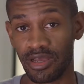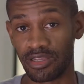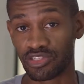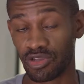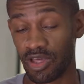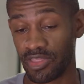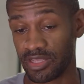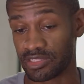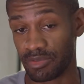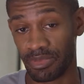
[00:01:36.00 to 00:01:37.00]
saw
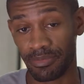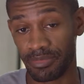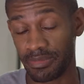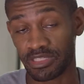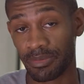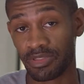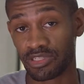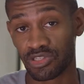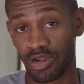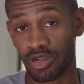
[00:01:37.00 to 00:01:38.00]
that maybe some of the
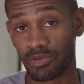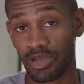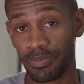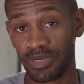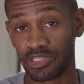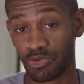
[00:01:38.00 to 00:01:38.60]
startup companies